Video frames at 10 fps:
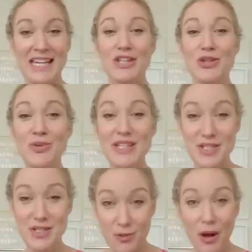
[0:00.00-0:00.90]
you get
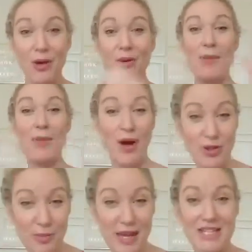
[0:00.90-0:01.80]
to throw up on
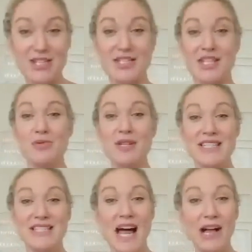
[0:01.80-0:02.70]
your pages, and you get
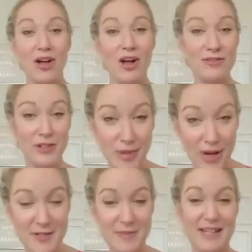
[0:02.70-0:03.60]
to tell all of your
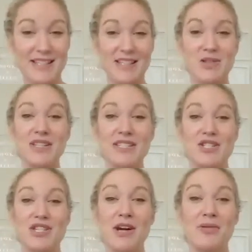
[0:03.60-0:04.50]
prospects, and you get to
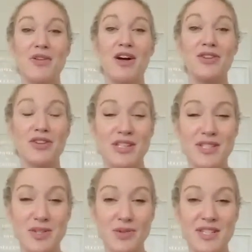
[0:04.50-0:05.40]
share with all of your
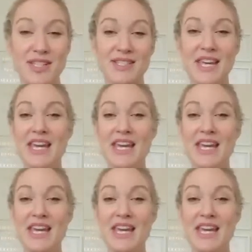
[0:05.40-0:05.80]
consultants.